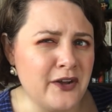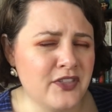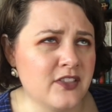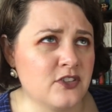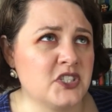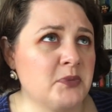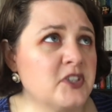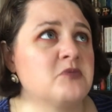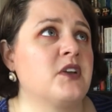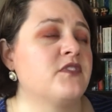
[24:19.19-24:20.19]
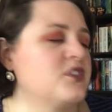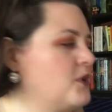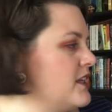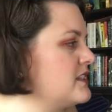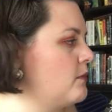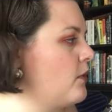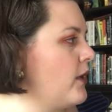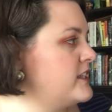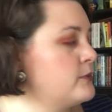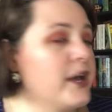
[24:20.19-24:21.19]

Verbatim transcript: I think there's supposed to be a fifth one at some point.